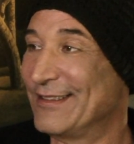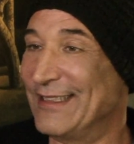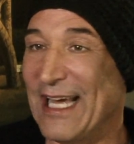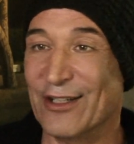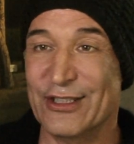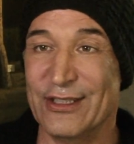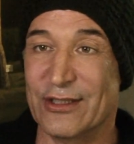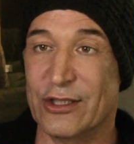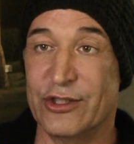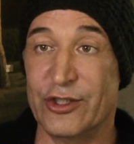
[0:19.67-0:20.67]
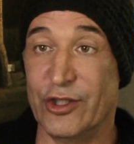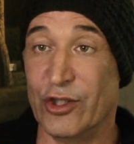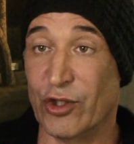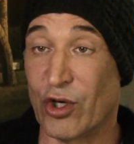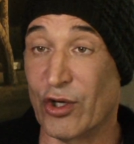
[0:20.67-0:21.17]
Now she, because, you
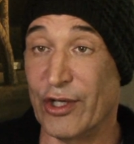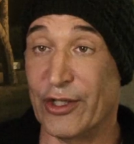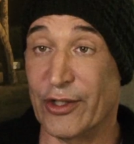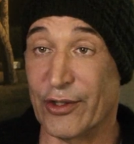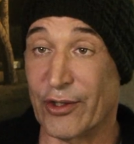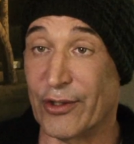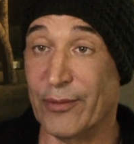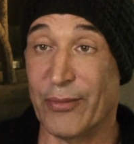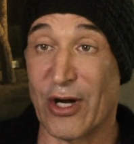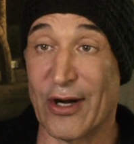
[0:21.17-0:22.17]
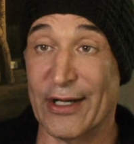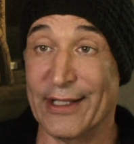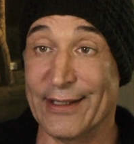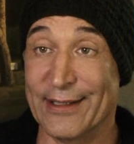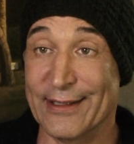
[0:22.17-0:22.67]
know, her and, her and Bart
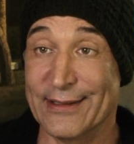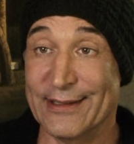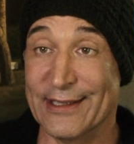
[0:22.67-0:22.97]
and the,